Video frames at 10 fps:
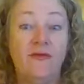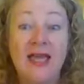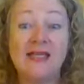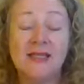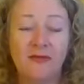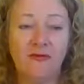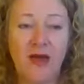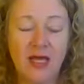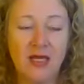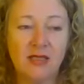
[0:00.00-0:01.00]

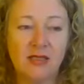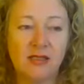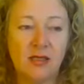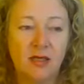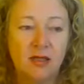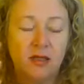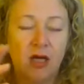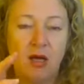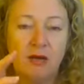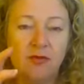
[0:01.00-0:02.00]
face-to-face
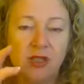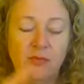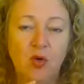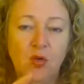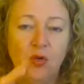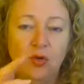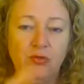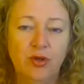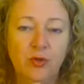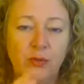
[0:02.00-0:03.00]
kind of small
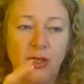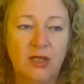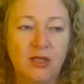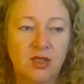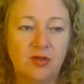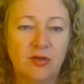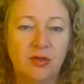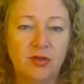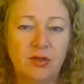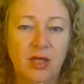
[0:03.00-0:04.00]
group
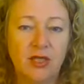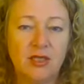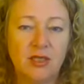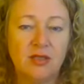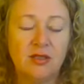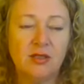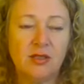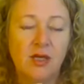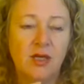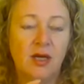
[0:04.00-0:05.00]
clusters,